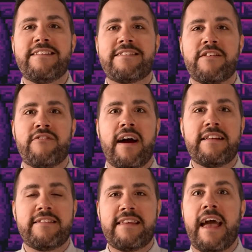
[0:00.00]
is
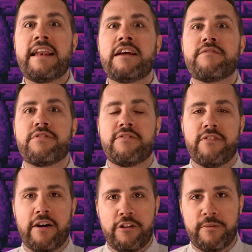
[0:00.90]
defined as any of the
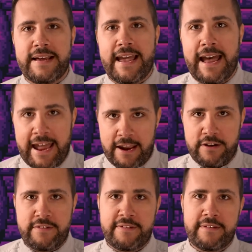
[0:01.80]
following
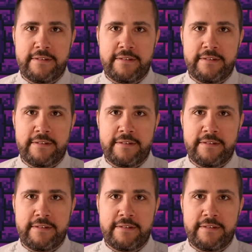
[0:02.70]
acts.